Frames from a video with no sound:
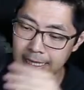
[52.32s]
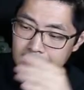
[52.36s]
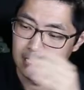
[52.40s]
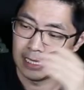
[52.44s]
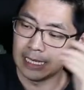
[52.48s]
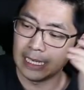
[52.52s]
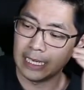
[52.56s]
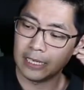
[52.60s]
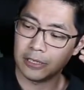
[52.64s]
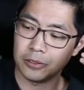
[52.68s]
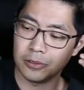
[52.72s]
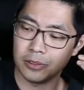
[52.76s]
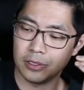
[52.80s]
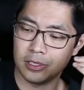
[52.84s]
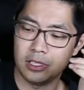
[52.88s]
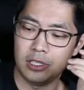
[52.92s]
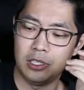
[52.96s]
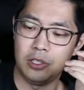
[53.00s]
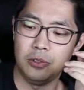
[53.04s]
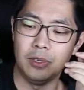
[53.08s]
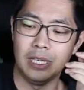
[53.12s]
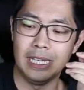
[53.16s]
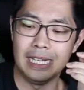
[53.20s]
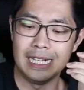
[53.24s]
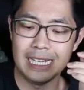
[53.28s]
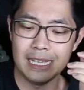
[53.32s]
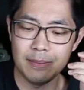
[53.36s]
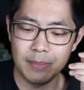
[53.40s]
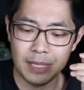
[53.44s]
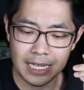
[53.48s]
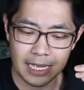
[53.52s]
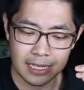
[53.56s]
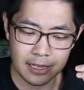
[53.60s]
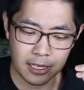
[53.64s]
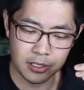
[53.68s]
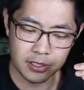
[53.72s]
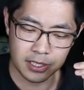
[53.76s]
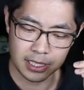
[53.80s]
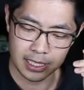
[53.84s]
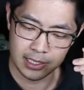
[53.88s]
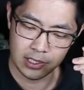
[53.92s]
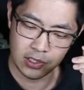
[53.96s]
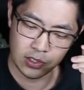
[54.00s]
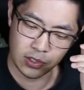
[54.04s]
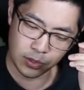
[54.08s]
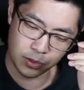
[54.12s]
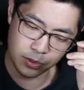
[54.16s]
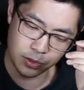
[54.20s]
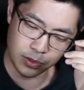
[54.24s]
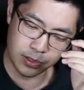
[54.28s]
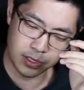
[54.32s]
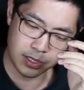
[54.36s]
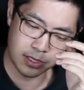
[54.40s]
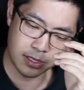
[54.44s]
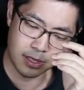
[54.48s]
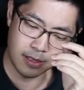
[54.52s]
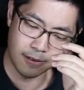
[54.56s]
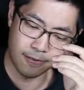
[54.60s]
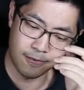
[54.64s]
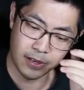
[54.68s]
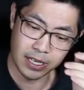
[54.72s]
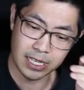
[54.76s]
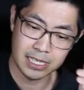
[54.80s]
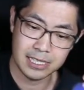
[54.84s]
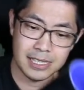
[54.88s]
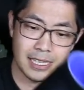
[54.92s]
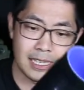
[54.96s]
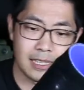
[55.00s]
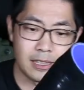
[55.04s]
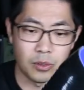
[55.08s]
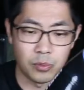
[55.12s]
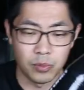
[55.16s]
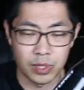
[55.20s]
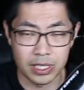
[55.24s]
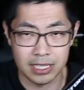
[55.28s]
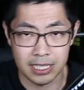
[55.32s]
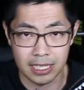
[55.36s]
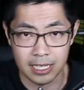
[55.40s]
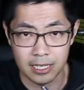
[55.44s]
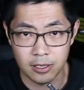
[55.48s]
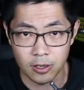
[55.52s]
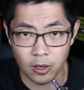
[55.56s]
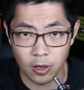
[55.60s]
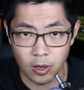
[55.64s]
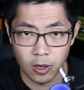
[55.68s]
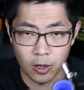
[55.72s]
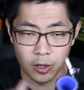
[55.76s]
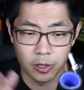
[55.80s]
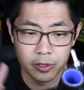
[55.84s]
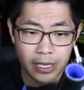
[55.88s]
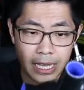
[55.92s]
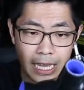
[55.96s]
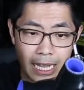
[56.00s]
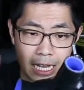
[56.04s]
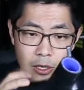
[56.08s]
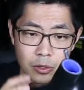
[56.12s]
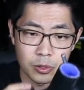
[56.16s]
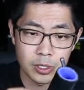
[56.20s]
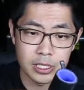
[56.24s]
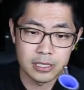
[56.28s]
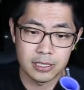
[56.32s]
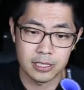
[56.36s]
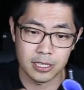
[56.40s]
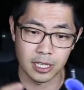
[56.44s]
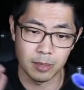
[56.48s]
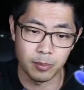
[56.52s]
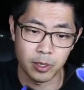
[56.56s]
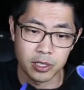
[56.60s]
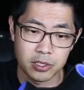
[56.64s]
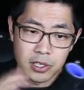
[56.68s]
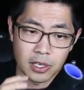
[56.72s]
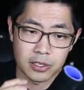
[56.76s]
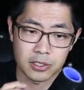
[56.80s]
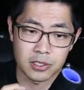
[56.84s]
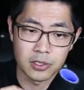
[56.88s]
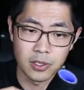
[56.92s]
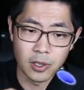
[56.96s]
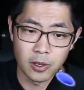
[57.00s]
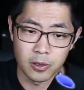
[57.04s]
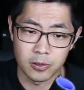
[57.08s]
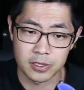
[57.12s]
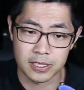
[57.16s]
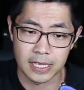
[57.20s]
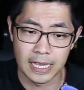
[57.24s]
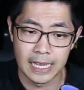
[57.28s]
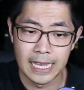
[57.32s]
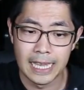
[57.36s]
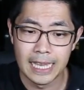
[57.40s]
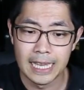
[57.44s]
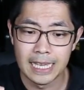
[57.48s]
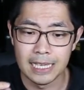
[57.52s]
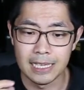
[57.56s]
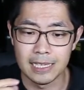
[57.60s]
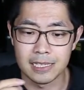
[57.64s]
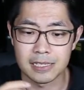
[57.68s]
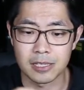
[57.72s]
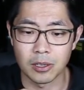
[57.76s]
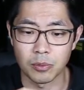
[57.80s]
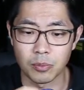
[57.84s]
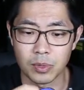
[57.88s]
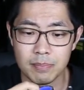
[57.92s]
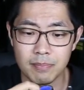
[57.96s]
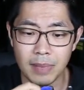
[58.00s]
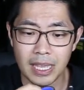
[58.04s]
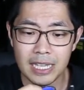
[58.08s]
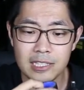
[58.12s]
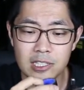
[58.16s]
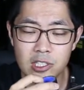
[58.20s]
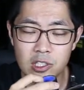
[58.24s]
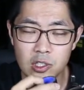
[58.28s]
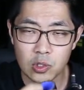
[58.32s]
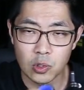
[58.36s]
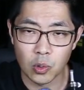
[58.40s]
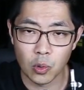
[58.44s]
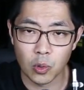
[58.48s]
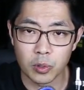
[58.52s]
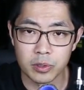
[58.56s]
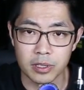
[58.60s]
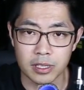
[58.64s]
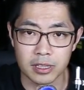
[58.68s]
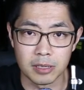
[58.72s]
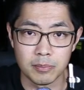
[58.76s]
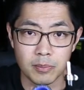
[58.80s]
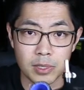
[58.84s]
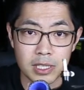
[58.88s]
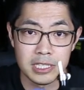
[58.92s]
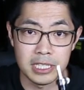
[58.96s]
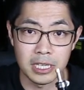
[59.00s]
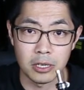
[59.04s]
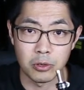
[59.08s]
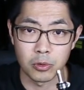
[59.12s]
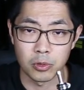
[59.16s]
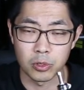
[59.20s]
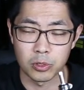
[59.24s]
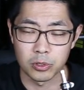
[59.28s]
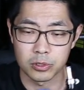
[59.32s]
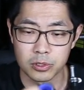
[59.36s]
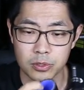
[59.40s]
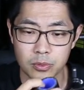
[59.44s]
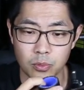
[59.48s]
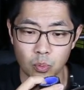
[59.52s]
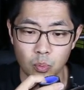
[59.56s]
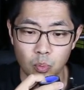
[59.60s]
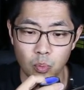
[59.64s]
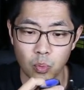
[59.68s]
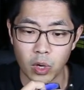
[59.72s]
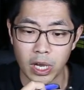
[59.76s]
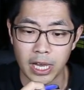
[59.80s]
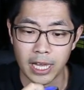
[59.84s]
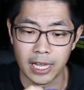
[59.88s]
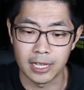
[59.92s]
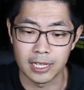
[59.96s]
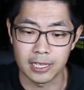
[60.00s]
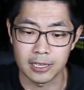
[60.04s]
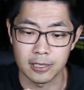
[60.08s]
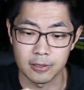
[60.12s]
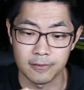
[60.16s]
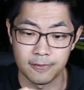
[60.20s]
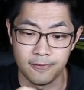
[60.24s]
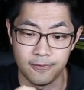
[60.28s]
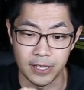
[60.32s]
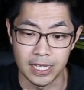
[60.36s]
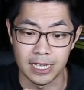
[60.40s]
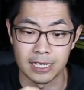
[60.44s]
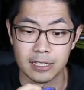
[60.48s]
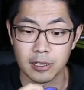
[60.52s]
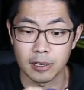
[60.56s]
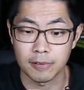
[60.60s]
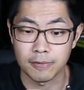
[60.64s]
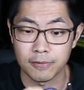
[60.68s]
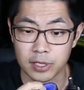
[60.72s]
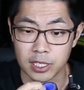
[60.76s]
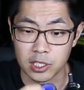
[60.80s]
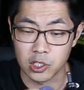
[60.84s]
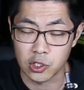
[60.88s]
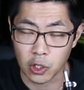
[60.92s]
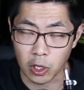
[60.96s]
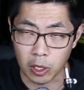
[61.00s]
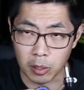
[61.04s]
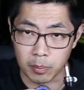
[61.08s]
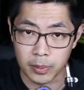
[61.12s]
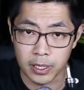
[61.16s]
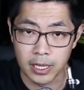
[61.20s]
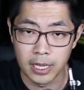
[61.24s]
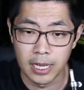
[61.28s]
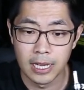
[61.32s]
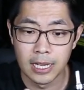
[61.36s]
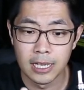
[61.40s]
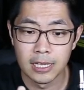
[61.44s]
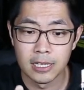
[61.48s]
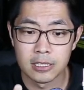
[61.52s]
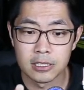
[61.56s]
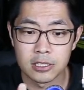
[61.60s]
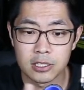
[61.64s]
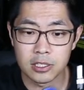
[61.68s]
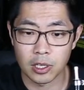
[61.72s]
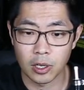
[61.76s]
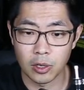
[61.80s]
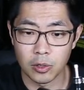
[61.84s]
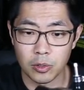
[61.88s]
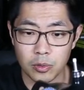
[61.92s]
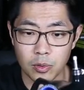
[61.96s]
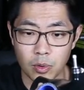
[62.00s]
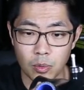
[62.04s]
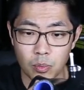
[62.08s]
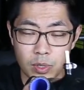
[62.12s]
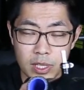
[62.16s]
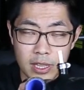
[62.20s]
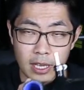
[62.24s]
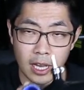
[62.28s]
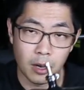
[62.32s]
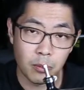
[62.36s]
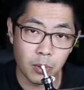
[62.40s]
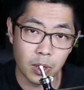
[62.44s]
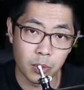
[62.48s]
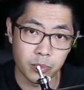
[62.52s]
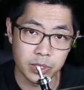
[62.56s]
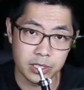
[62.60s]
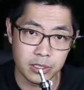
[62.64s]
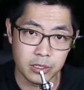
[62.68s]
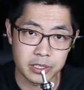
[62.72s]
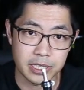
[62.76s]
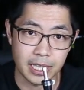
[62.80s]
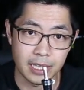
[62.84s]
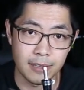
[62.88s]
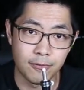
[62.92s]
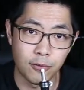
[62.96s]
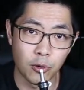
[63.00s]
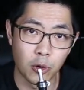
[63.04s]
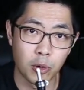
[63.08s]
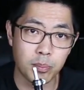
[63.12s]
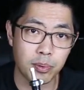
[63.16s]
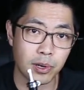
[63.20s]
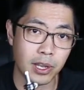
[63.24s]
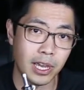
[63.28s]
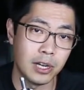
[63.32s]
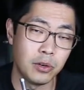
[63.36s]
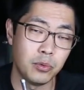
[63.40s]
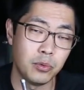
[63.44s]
Now, to eliminate those issues, the first thing that we did on our turbo suction hose is that we made sure that the materials were fit enough for the job. So with our one, we use a 4-ply